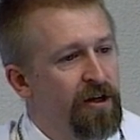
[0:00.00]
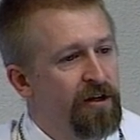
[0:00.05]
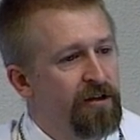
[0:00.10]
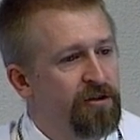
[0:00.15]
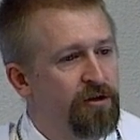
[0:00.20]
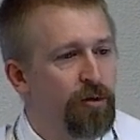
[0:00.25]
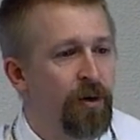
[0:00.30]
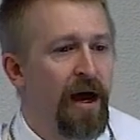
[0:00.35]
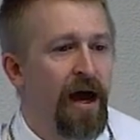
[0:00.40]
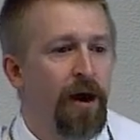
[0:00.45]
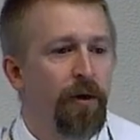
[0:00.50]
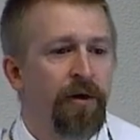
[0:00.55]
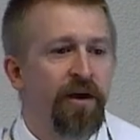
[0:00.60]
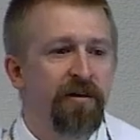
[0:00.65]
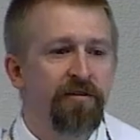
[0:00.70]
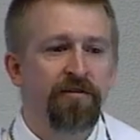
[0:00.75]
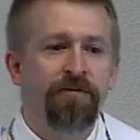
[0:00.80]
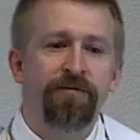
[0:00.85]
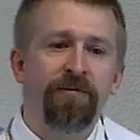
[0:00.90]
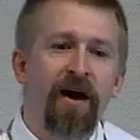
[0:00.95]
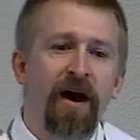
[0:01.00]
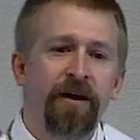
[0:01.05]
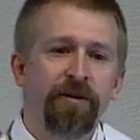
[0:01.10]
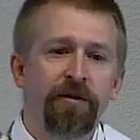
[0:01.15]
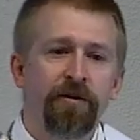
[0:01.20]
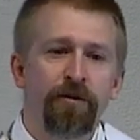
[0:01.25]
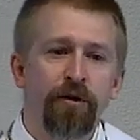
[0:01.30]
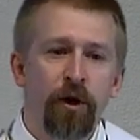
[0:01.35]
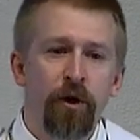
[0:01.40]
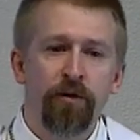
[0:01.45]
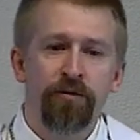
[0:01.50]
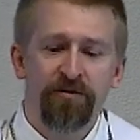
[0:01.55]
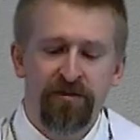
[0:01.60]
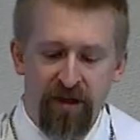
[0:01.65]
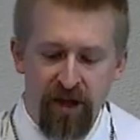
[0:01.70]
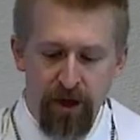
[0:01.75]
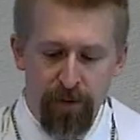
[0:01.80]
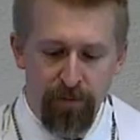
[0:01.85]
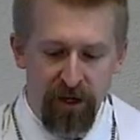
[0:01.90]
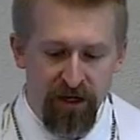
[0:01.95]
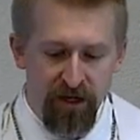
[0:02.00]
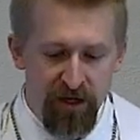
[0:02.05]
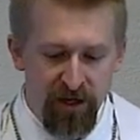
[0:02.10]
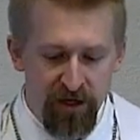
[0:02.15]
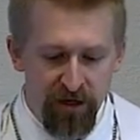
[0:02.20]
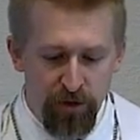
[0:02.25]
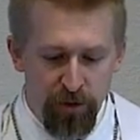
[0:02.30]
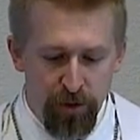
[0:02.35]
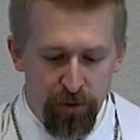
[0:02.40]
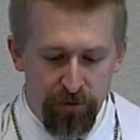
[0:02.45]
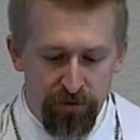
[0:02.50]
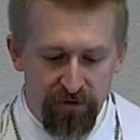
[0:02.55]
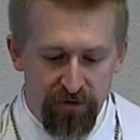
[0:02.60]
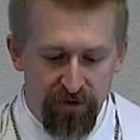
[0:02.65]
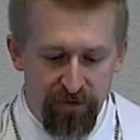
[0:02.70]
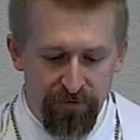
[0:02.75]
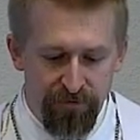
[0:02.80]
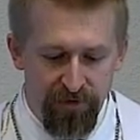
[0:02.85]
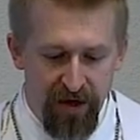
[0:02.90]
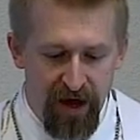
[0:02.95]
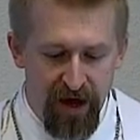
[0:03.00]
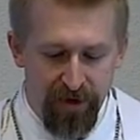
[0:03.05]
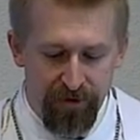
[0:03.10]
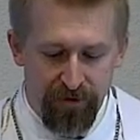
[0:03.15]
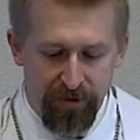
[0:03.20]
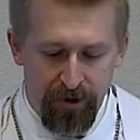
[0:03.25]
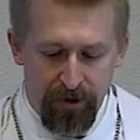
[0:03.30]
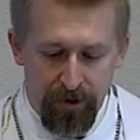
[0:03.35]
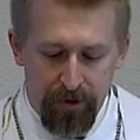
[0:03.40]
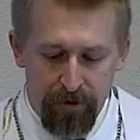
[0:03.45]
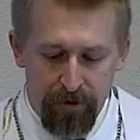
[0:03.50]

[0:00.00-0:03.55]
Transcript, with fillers: to how his father knows him and he knows the father.